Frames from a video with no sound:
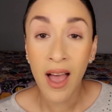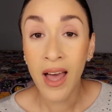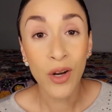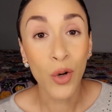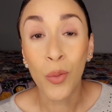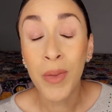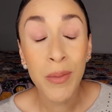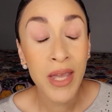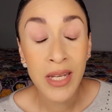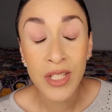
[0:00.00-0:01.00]
I don't know,
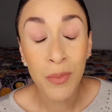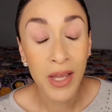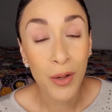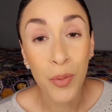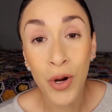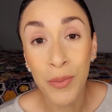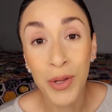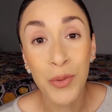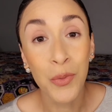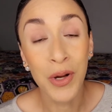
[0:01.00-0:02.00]
maybe I need to make an
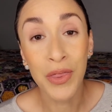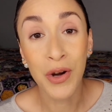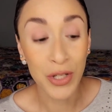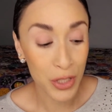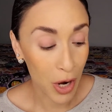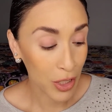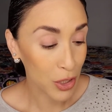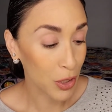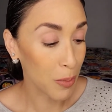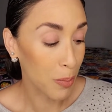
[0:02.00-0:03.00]
appointment with our
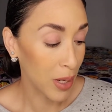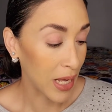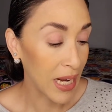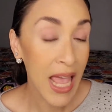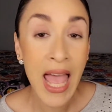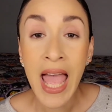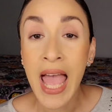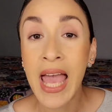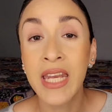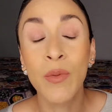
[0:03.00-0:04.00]
doctor, but
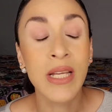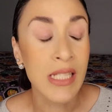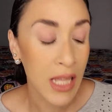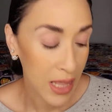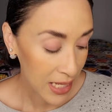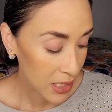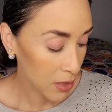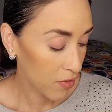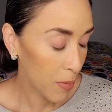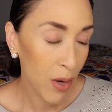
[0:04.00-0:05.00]
anyways, that's
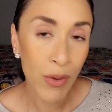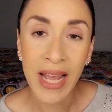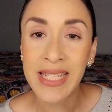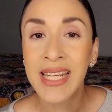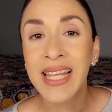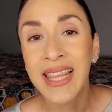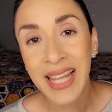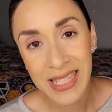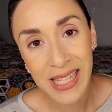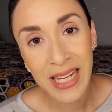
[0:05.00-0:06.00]
enough of my rant.
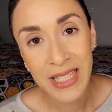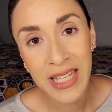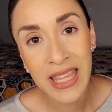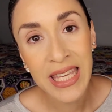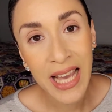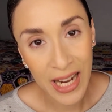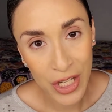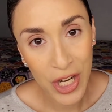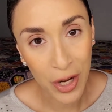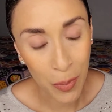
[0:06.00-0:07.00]
Let's get into the
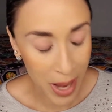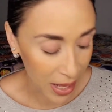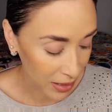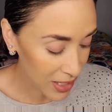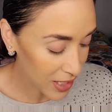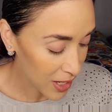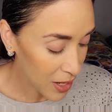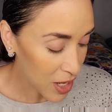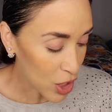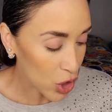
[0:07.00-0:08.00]
eyeshadow palette.
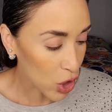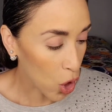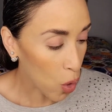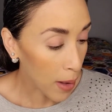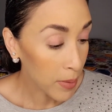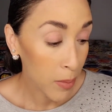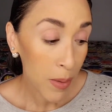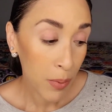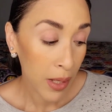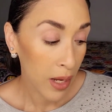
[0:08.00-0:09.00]
So I'm going
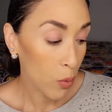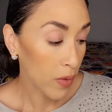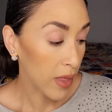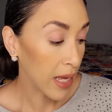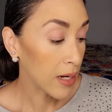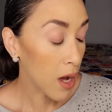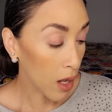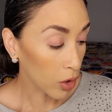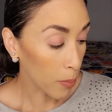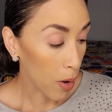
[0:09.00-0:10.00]
to be playing with a
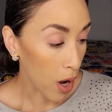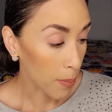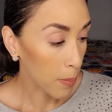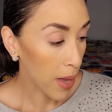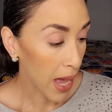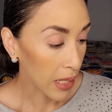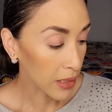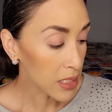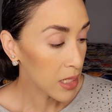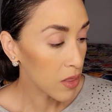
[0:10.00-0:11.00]
Colourpop
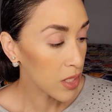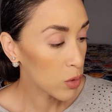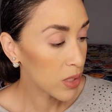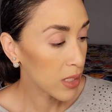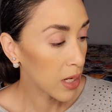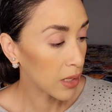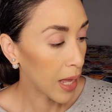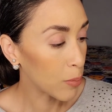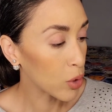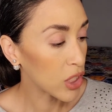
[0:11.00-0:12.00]
palette. This was a
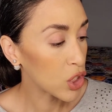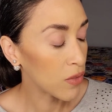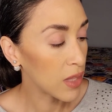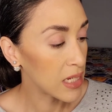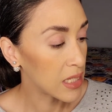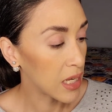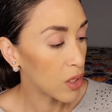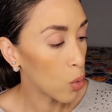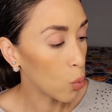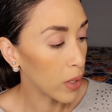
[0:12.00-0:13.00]
collaboration they
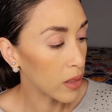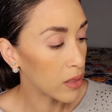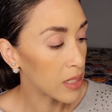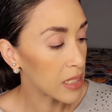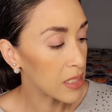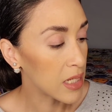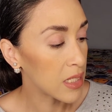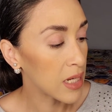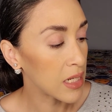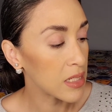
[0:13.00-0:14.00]
did with the
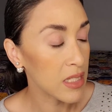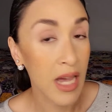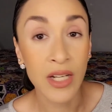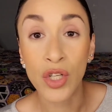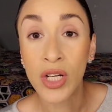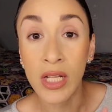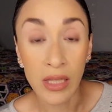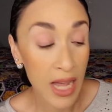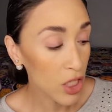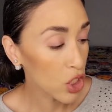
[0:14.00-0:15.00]
Disney Designer
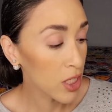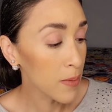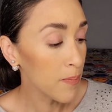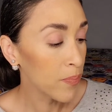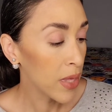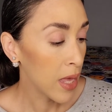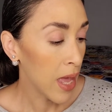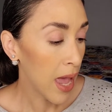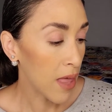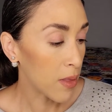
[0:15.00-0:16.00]
Collection.
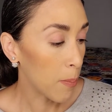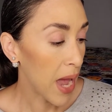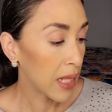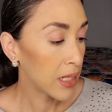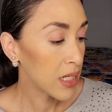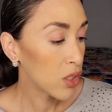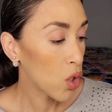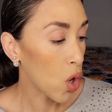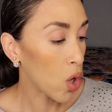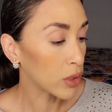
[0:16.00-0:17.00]
And the palette is
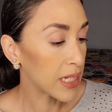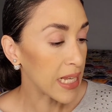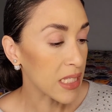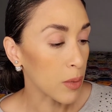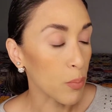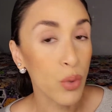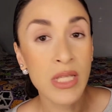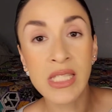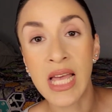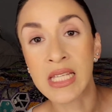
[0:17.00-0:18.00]
called It's a
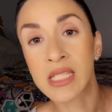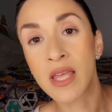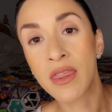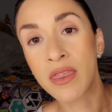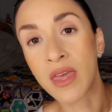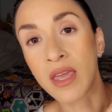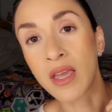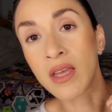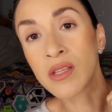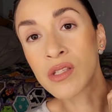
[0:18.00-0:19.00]
Princess
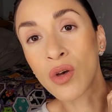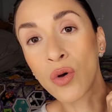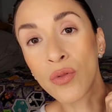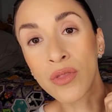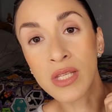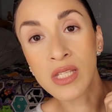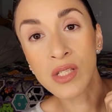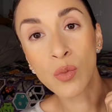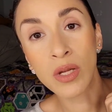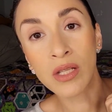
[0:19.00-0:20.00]
Thing. So this
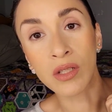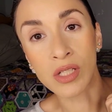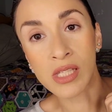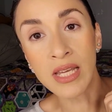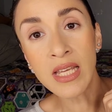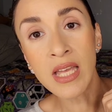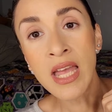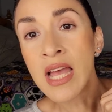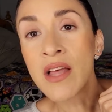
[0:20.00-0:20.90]
is what it looks like.